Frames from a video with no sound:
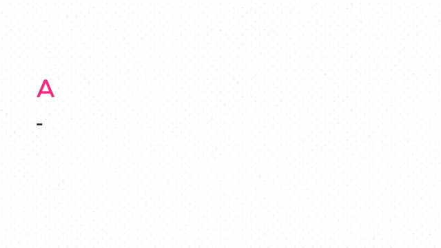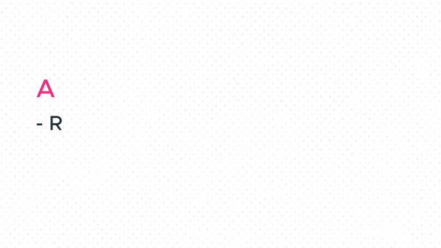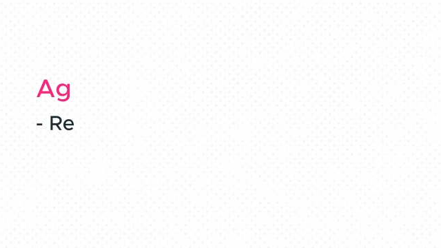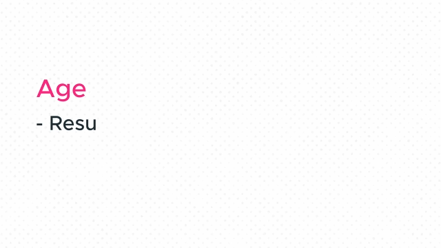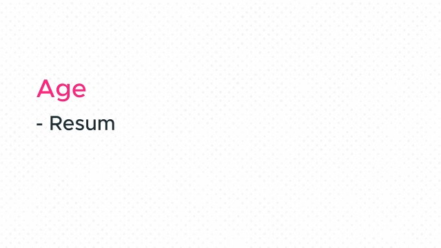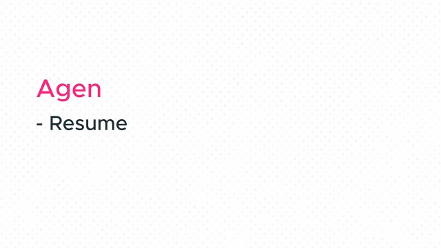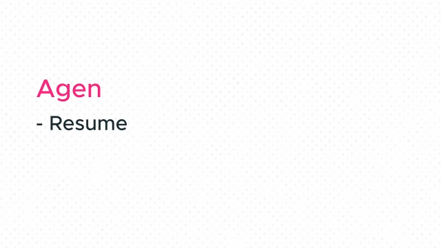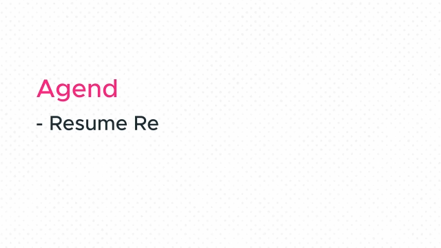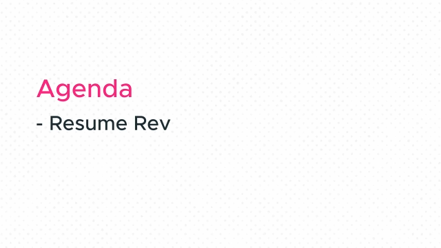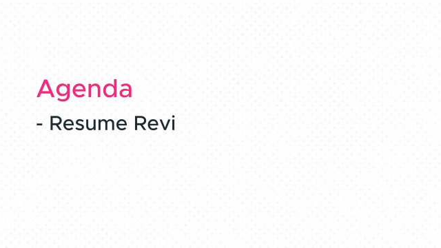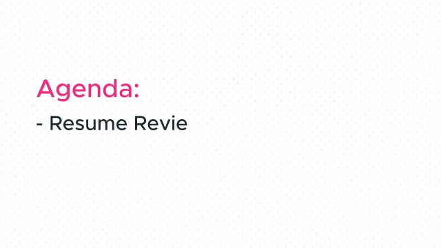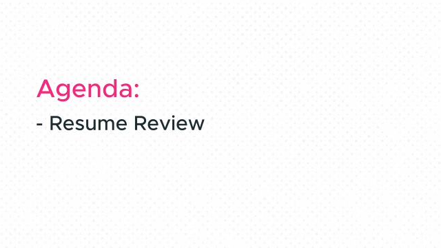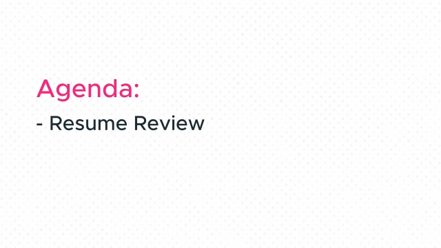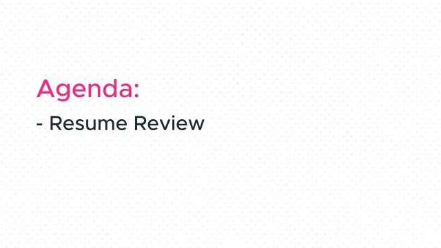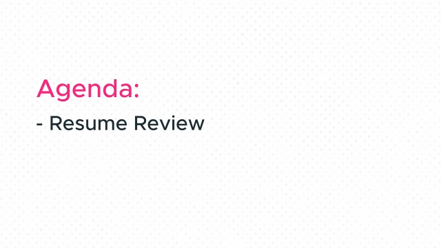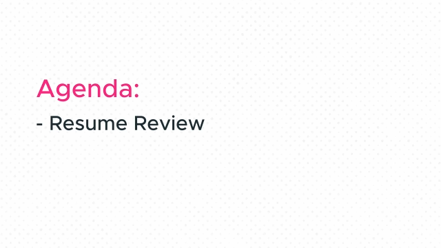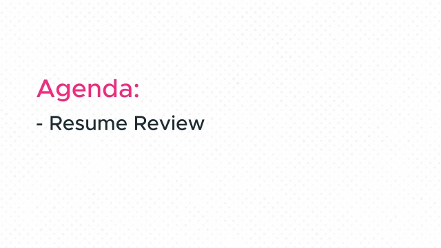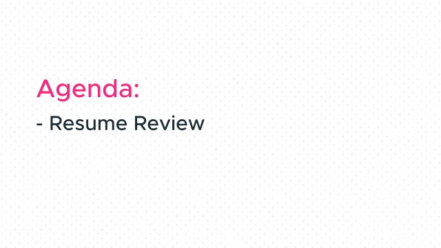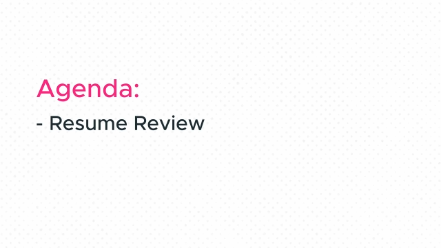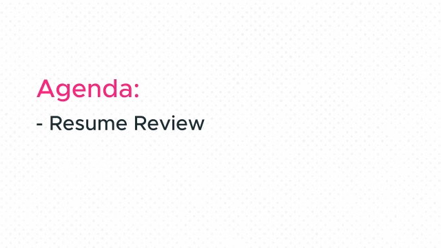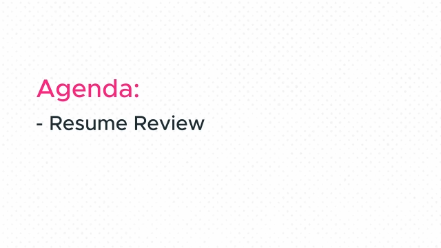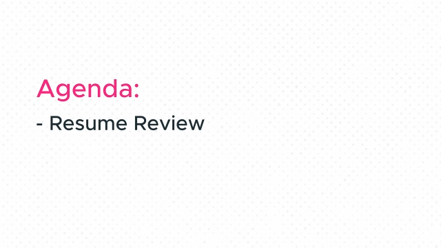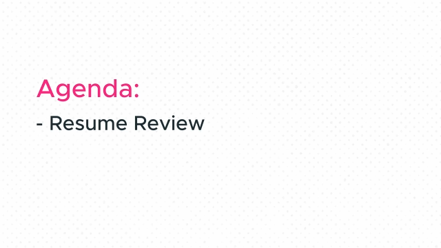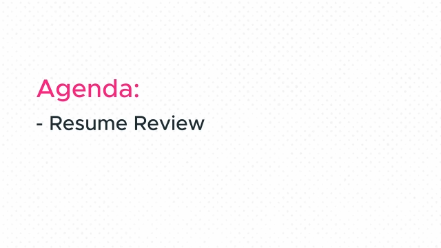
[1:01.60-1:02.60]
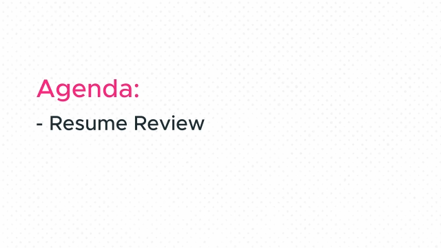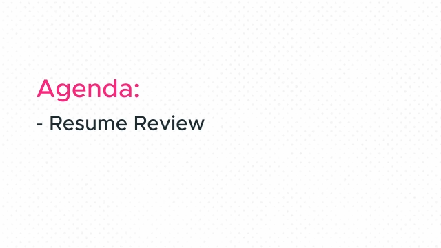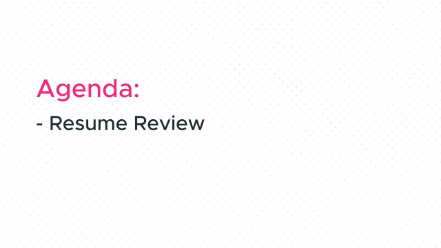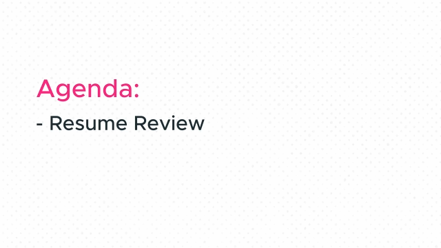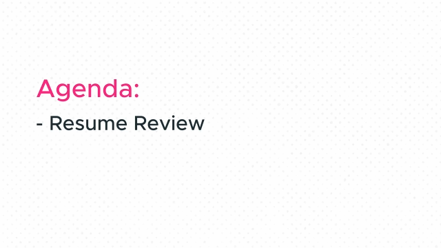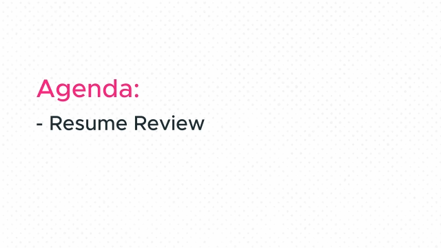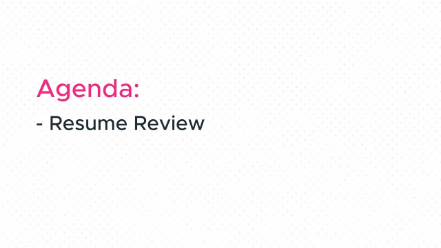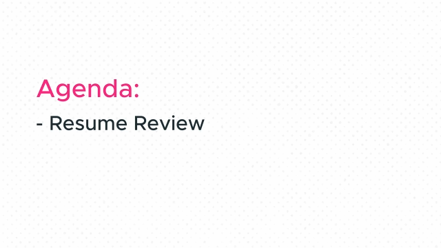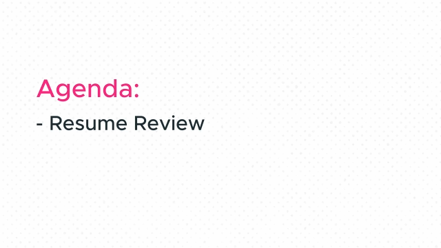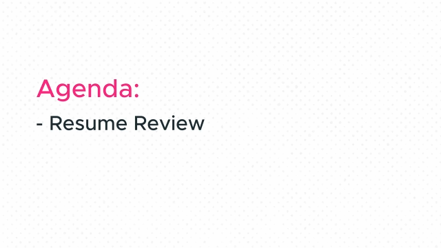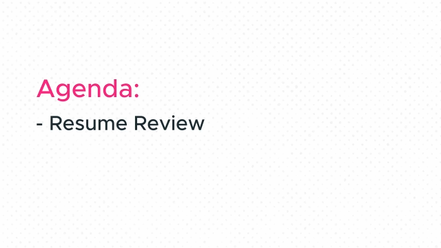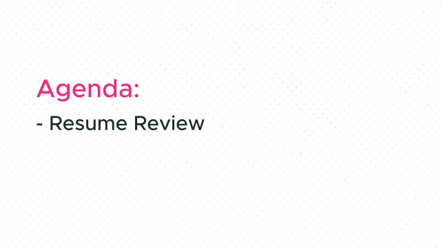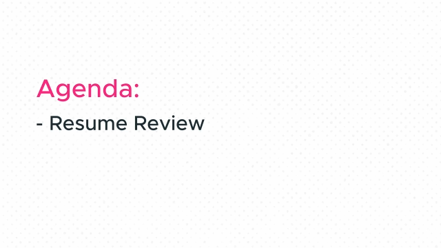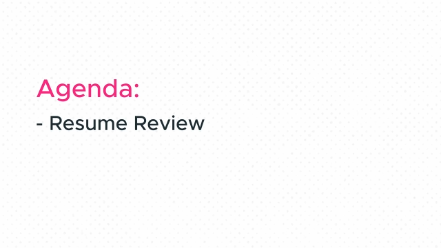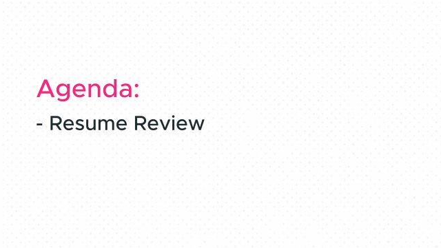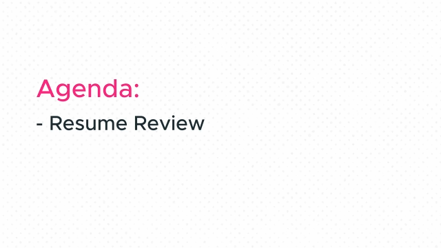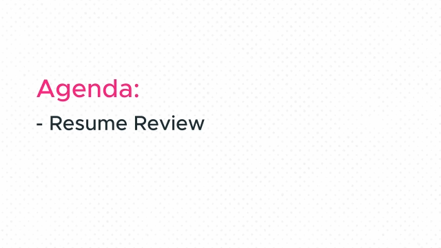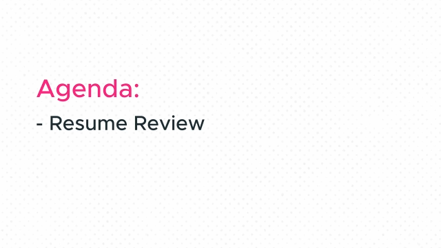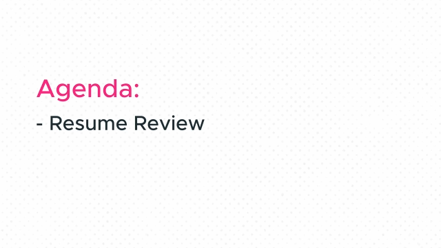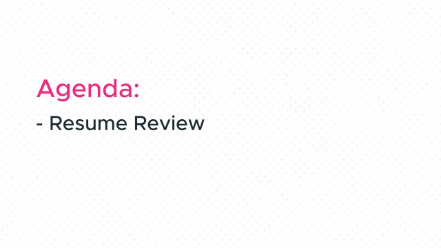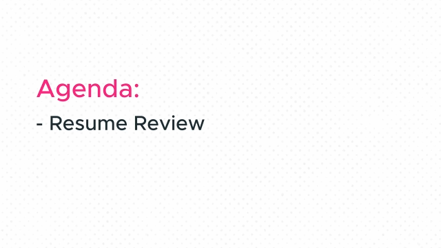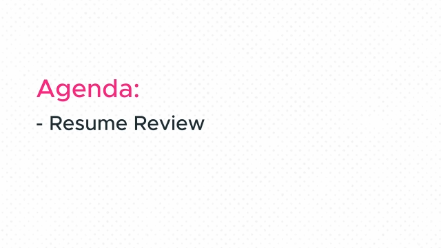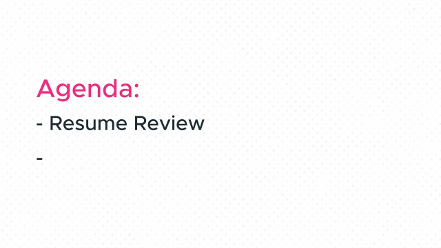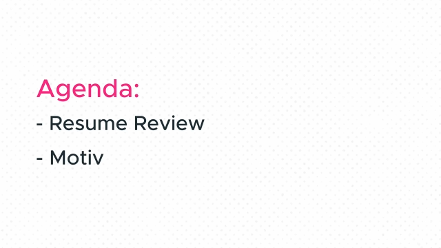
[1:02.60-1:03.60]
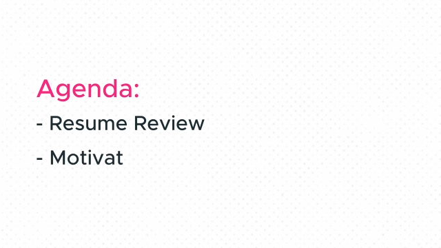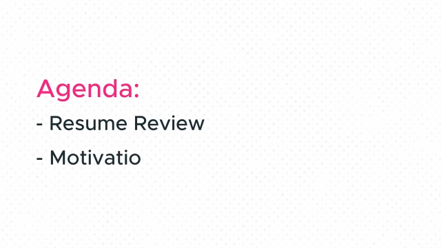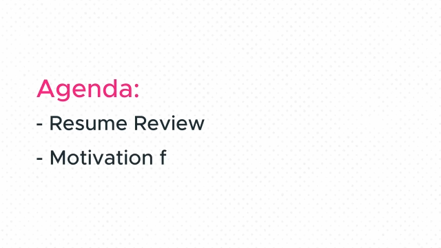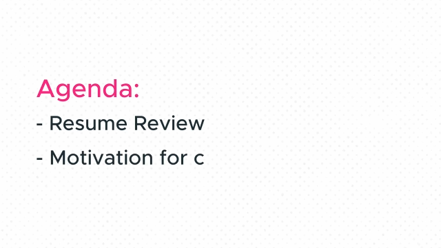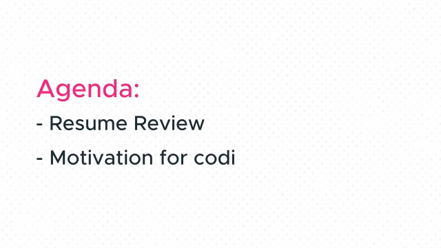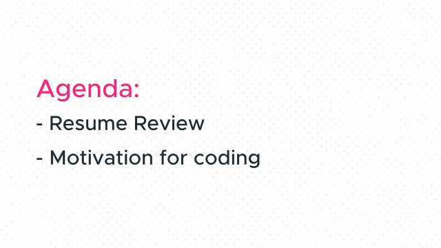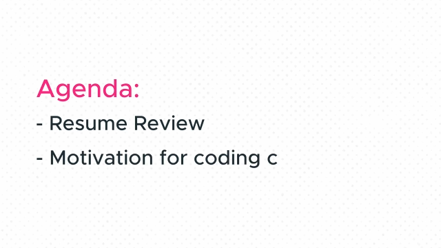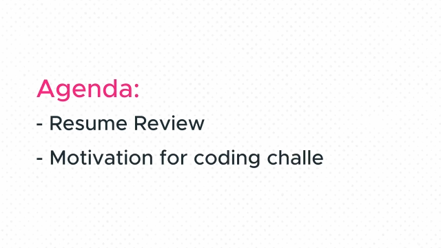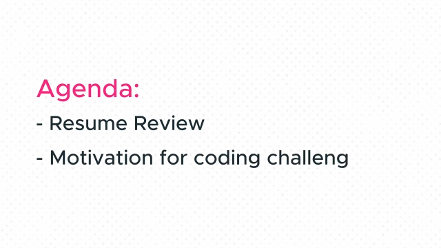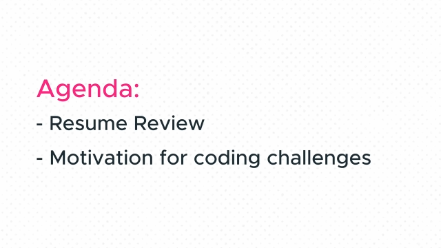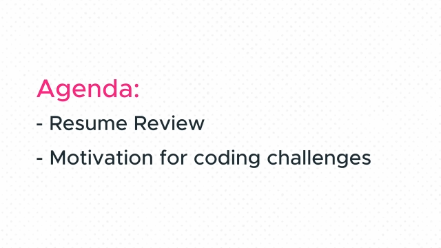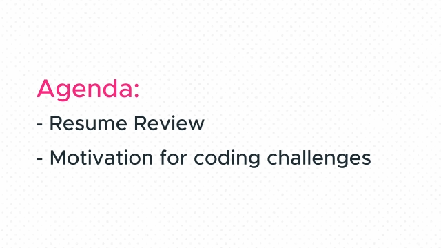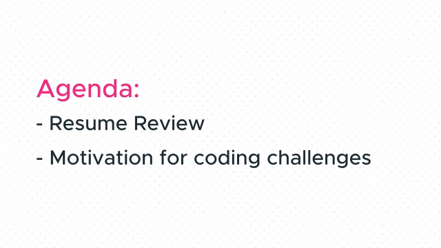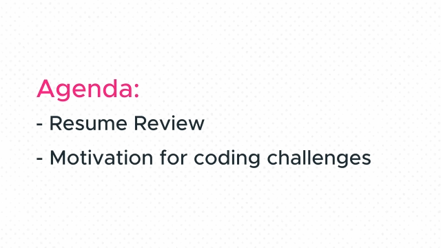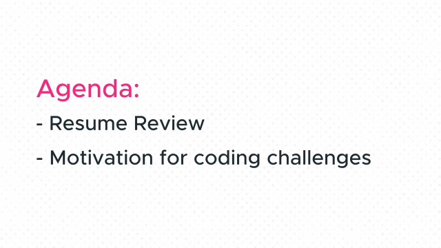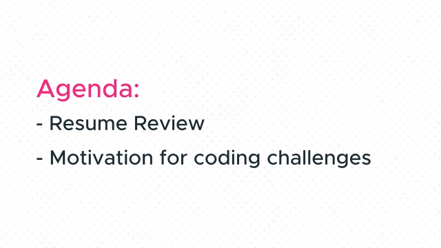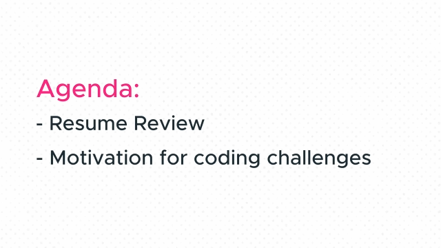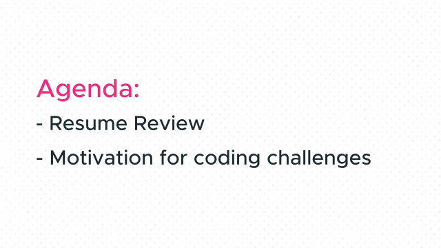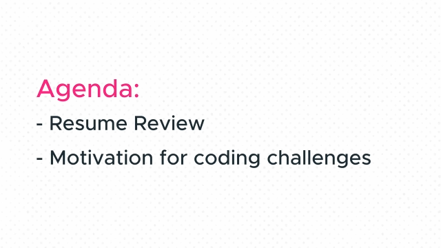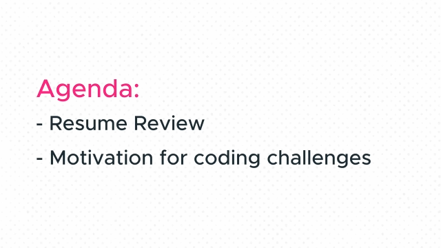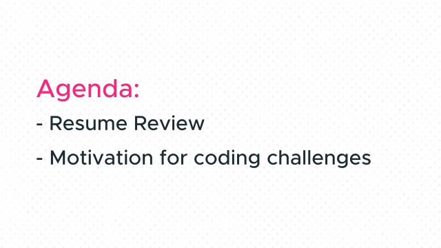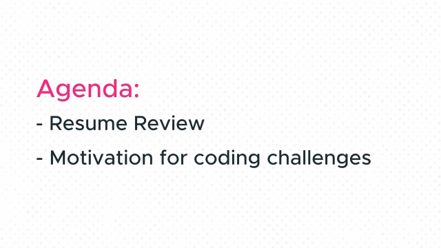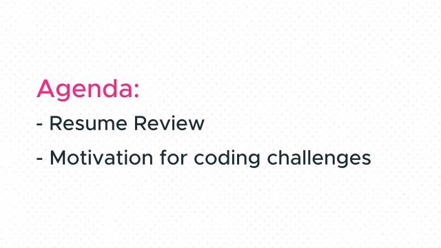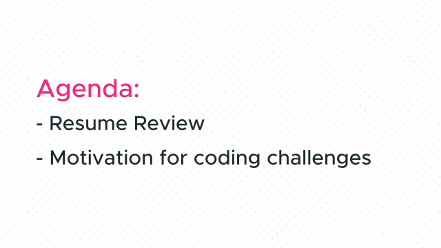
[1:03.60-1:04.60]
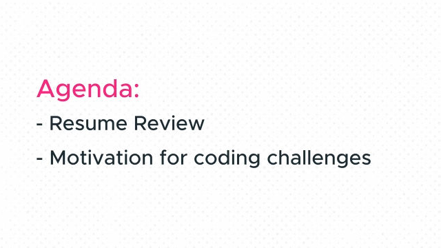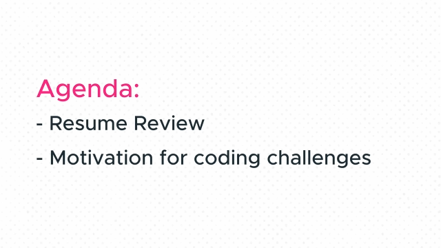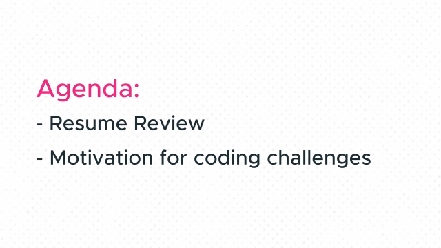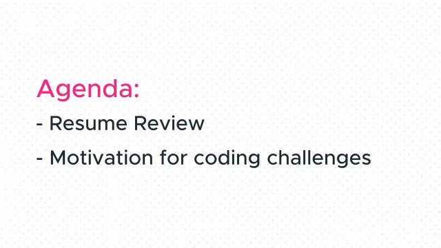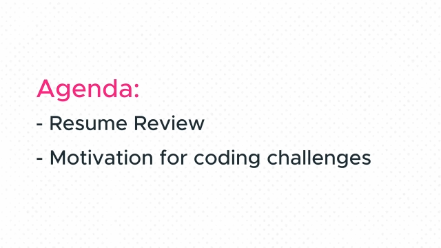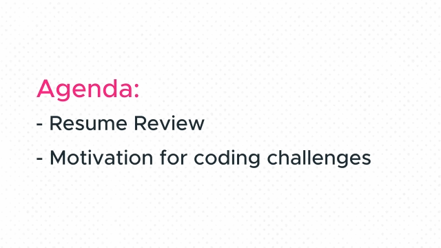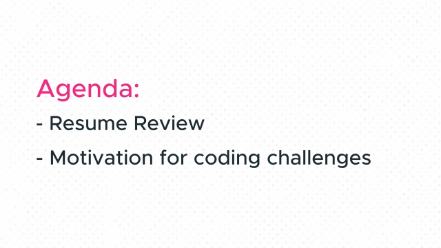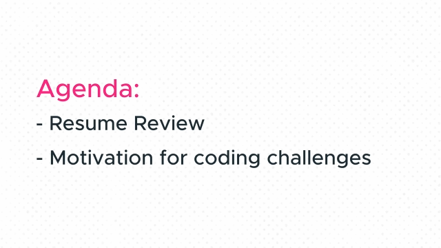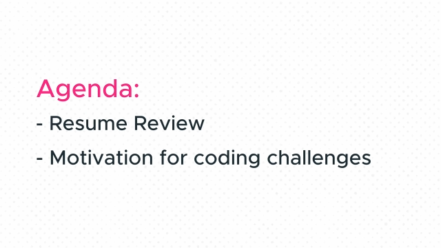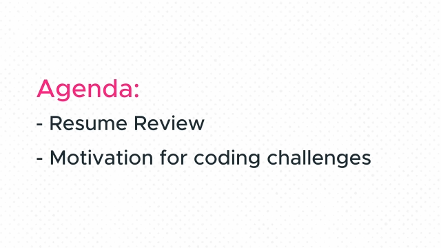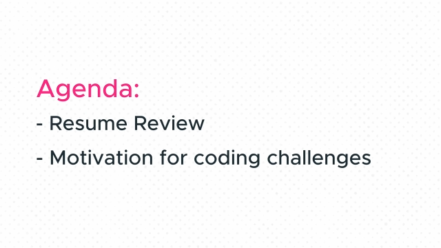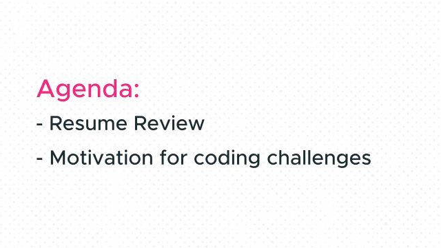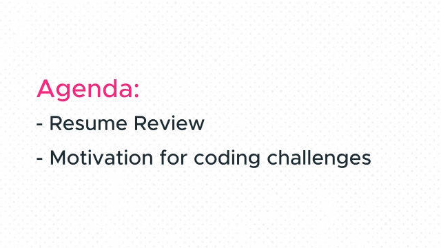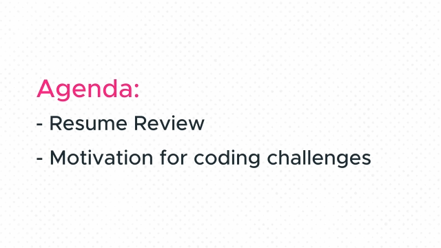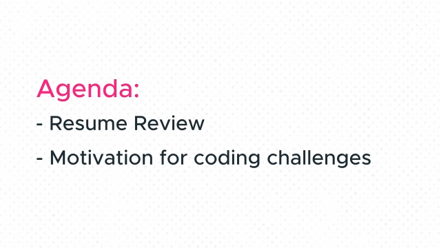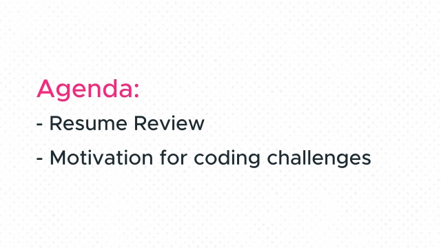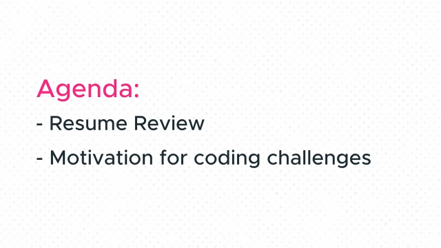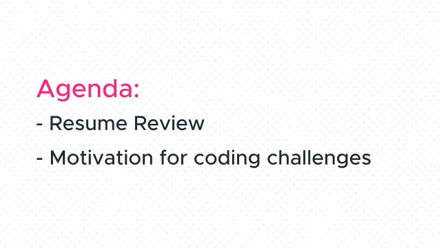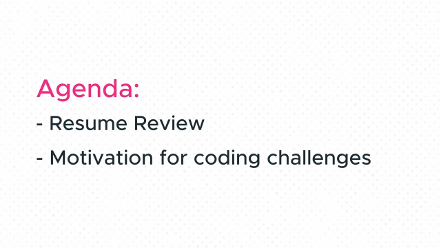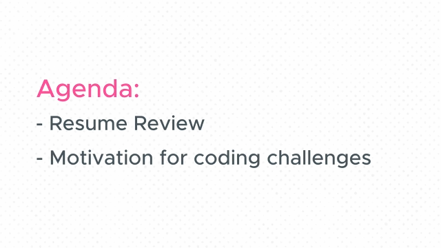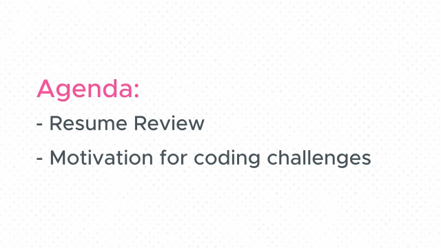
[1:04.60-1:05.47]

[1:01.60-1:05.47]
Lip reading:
(no speaker visible)